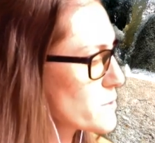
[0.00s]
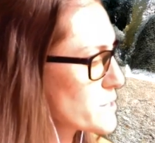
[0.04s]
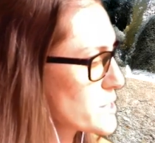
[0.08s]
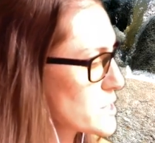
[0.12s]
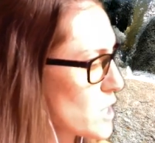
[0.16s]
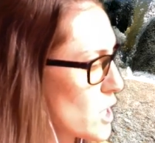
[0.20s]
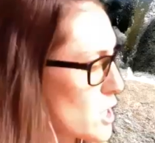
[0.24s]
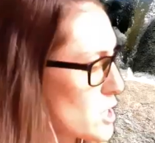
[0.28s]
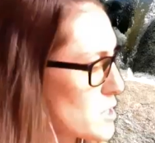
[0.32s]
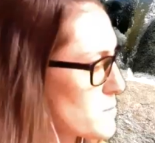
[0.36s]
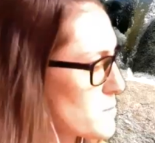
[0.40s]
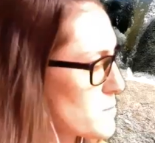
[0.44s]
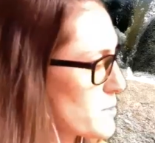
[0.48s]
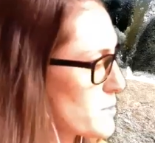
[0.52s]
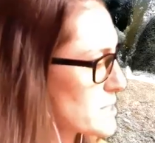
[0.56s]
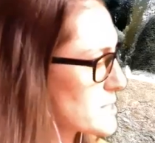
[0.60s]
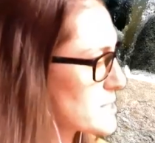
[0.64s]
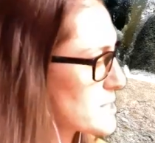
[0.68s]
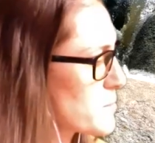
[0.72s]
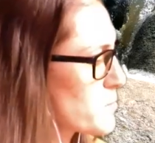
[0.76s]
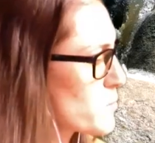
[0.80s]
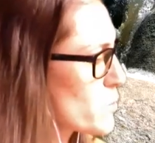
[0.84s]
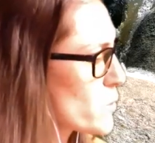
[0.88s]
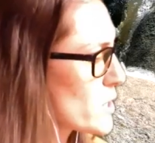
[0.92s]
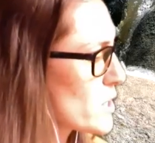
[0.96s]
start, but at
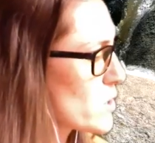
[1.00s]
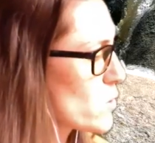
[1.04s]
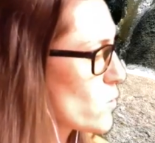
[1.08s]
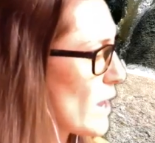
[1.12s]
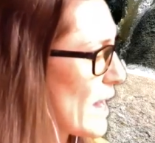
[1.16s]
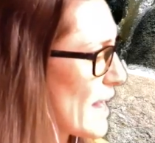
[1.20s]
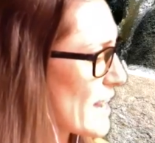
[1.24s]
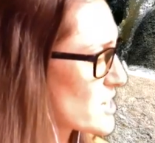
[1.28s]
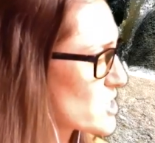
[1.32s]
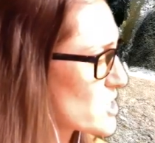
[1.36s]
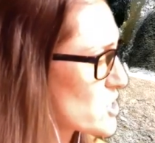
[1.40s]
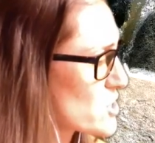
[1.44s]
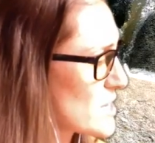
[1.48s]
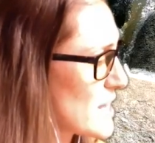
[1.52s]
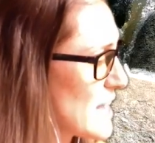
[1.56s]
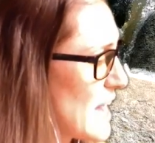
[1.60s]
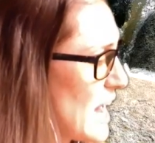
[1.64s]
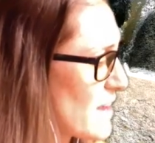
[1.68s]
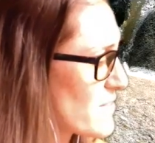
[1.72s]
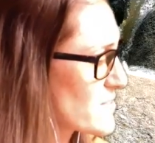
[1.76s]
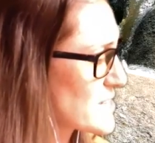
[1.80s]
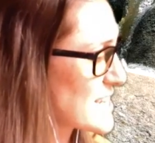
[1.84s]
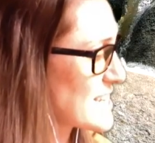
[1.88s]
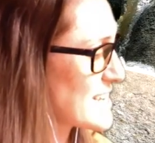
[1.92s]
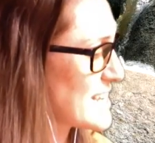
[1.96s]
some point you actually
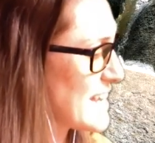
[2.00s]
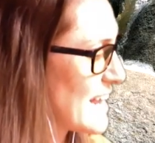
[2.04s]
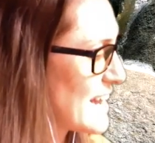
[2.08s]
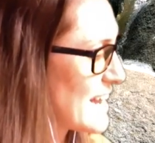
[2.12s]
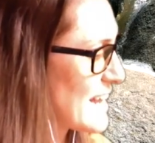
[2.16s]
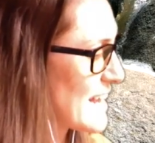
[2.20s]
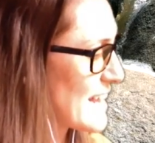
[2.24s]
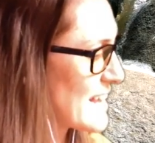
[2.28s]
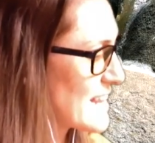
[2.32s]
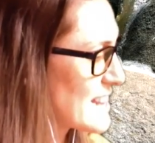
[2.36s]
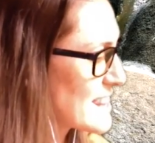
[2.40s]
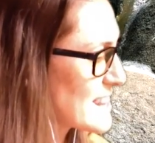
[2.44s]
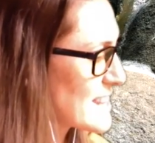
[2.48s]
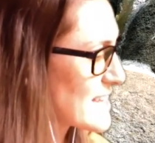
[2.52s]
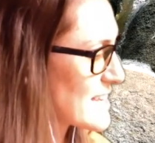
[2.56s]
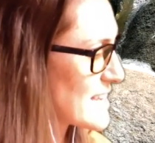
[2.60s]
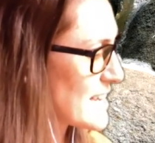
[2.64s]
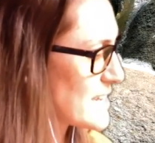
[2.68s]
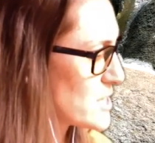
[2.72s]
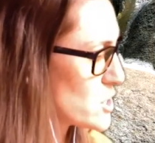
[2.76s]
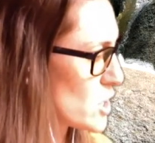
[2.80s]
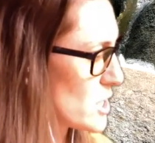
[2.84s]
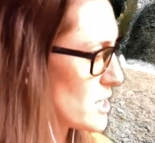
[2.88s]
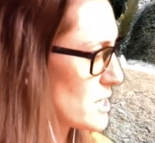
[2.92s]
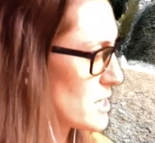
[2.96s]
have to get in the
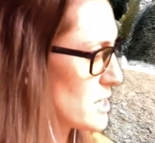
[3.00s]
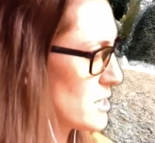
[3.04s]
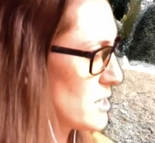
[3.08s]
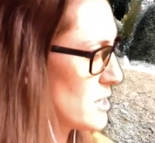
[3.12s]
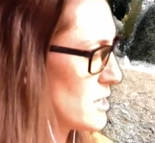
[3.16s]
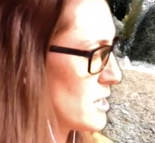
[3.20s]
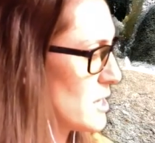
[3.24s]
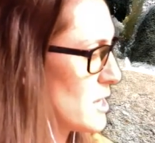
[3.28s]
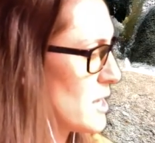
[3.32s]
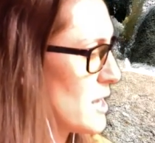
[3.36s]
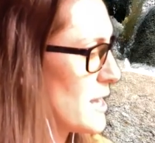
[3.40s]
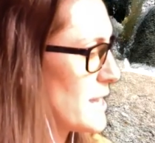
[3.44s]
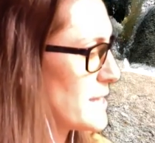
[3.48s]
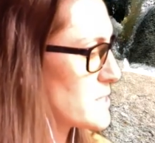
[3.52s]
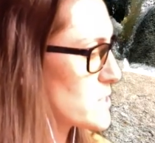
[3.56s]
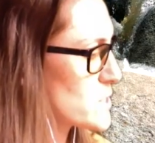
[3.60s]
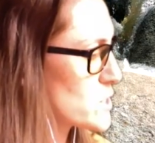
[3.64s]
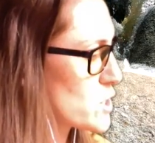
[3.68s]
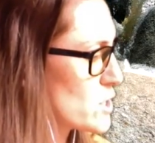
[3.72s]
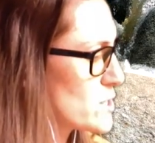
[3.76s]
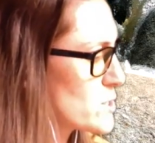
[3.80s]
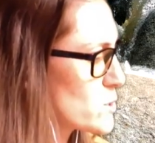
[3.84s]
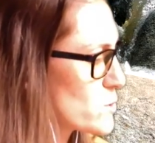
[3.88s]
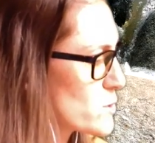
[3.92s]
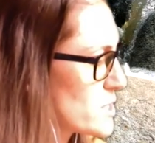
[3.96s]
kitchen. It
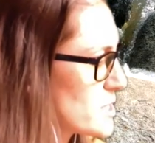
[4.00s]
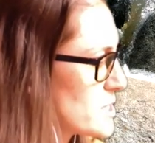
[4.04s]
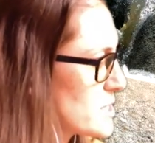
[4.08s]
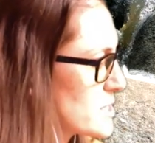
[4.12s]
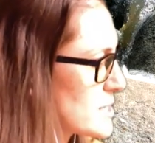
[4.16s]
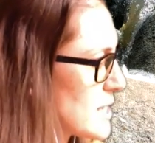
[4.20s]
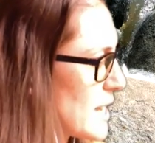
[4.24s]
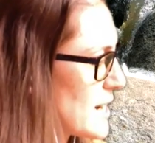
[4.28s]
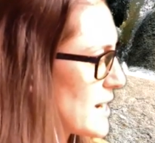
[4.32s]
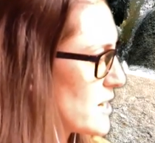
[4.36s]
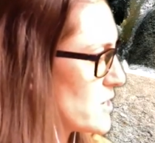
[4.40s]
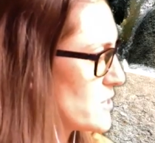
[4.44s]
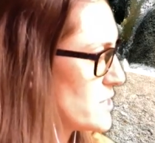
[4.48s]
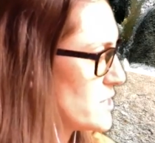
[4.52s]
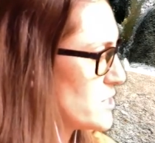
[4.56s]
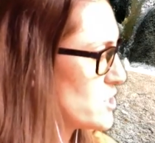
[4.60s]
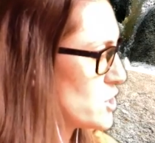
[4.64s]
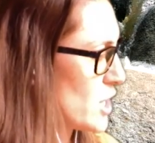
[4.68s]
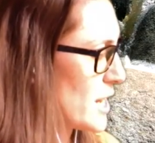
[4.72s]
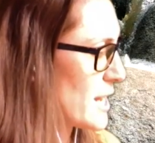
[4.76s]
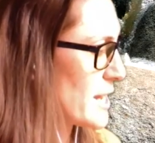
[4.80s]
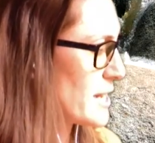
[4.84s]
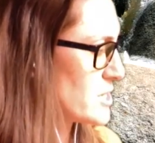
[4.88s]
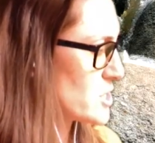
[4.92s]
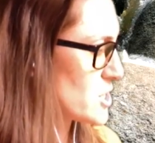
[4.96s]
starts with a desire to
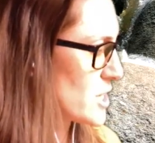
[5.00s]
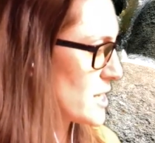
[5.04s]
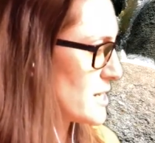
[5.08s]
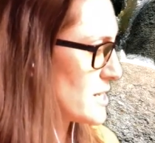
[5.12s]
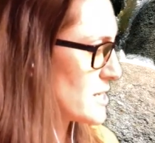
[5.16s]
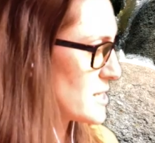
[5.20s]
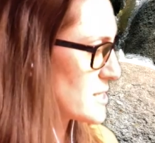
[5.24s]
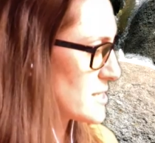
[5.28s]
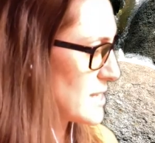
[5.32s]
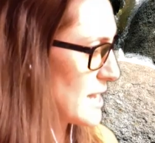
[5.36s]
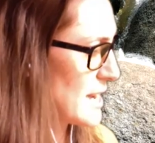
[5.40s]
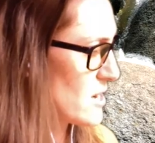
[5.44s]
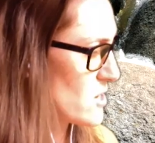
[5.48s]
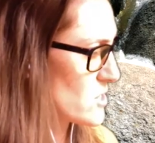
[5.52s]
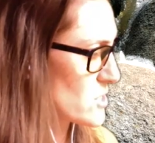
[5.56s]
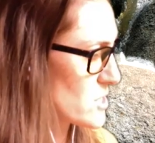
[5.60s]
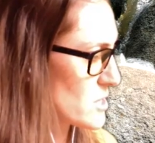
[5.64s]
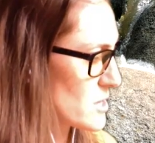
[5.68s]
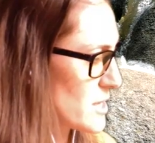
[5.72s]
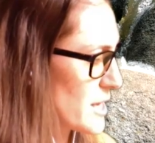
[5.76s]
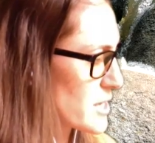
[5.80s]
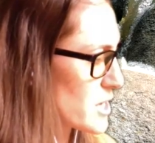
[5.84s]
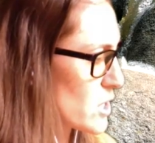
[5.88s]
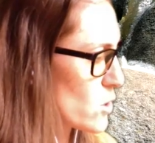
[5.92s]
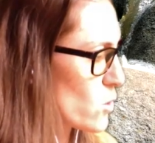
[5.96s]
change and a desire to
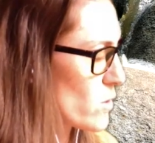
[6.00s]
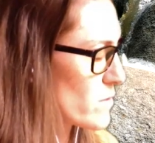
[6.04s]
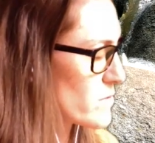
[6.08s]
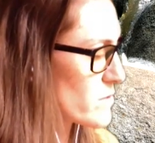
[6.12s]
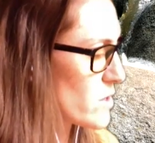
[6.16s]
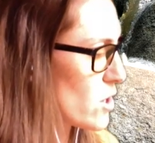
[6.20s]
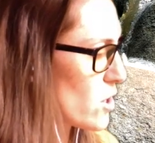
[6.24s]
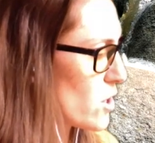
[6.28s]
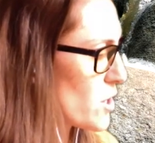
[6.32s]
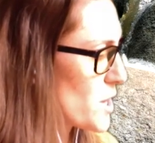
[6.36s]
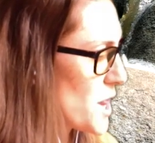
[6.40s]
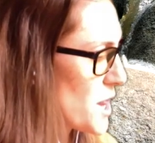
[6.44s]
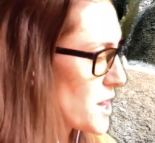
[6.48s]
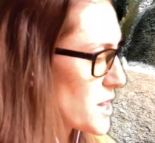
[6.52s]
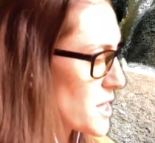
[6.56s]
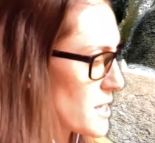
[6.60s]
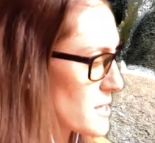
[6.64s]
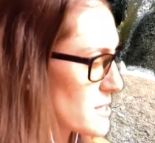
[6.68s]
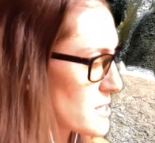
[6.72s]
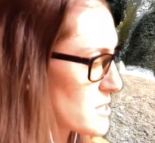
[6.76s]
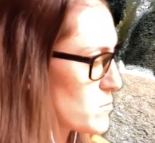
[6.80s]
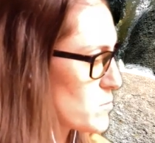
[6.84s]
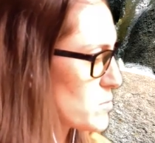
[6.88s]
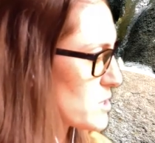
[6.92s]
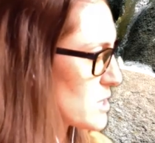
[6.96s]
let go of all the
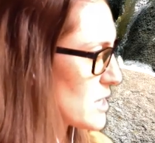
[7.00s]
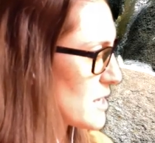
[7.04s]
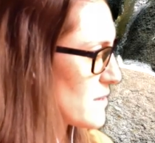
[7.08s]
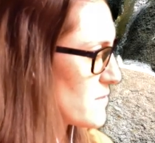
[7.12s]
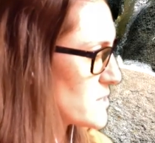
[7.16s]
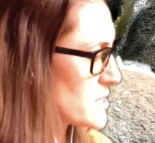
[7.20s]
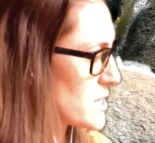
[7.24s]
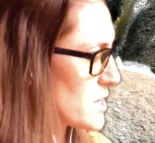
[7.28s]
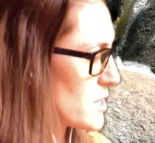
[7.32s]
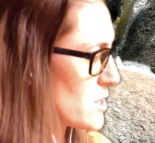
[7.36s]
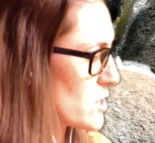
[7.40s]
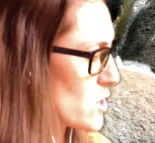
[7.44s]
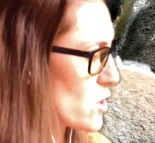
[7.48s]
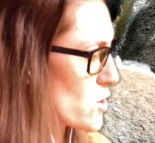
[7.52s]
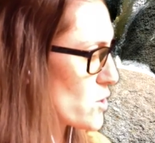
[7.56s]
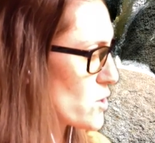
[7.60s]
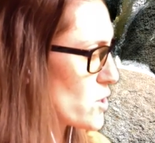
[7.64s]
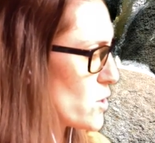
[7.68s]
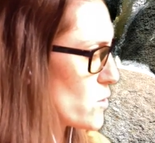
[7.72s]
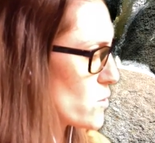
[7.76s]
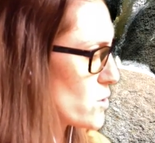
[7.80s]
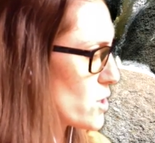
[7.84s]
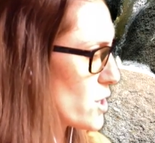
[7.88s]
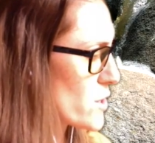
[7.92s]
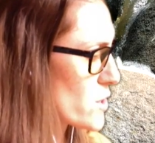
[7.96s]
thoughts and beliefs that are
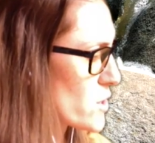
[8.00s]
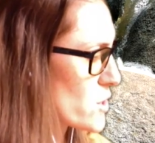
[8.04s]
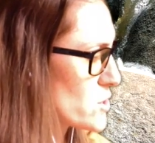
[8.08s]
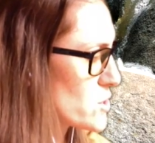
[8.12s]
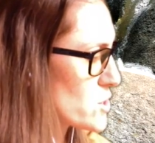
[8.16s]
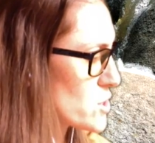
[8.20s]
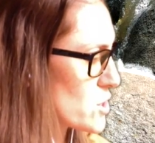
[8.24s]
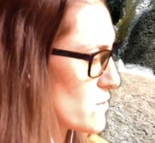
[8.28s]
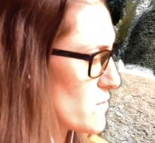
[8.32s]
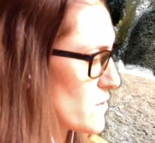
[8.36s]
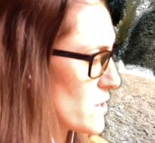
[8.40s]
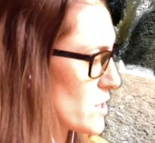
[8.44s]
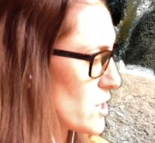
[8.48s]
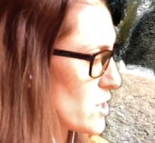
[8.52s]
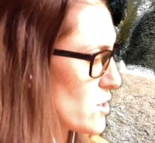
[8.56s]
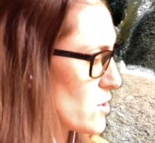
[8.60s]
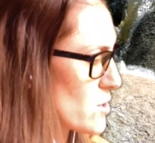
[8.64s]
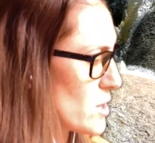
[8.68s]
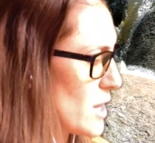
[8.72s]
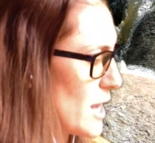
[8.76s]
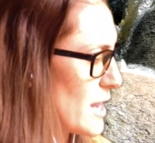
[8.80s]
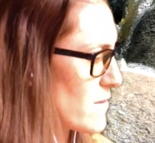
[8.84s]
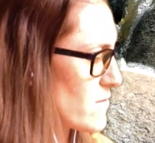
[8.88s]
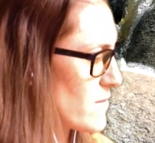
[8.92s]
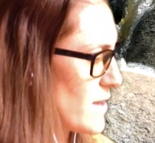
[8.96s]
no longer serving your
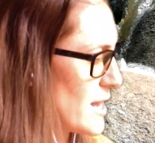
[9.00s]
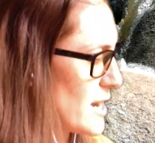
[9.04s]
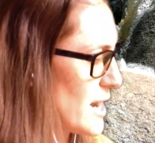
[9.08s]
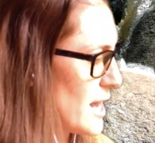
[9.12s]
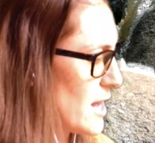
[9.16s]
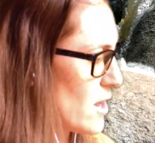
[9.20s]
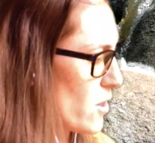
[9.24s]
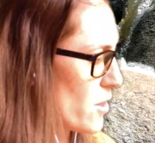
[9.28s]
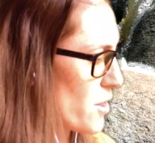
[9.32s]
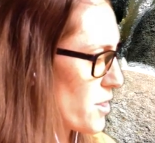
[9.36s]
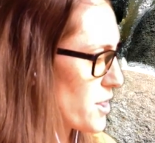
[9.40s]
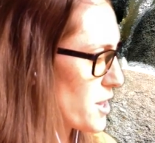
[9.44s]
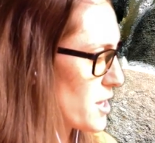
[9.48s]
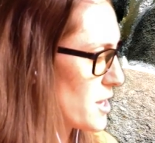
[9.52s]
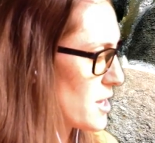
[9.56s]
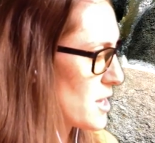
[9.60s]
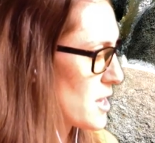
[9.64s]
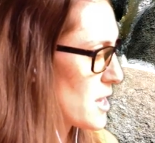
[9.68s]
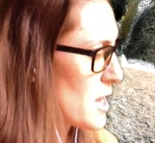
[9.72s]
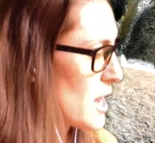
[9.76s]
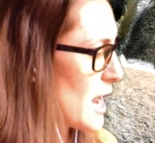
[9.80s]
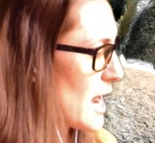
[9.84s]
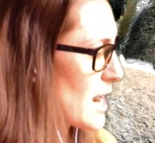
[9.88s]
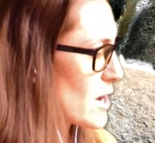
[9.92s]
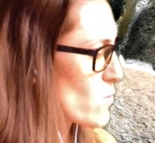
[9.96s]
life and health.
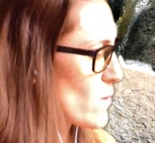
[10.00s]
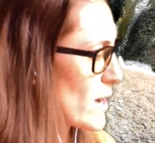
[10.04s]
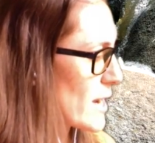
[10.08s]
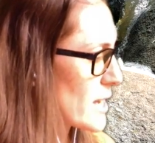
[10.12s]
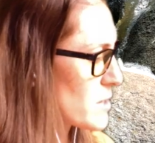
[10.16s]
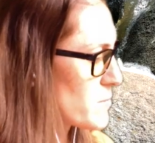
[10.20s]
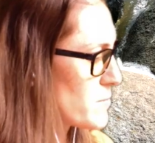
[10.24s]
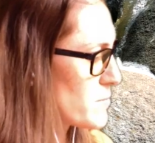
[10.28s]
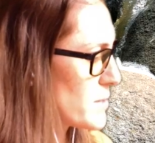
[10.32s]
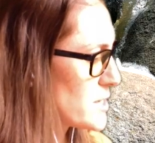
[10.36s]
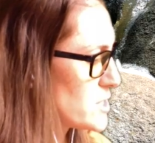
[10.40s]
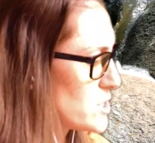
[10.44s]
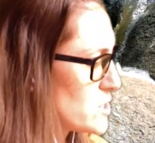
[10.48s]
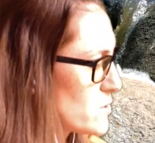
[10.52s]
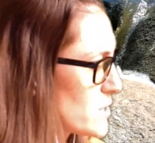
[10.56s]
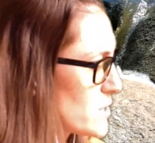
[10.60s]
I recommend you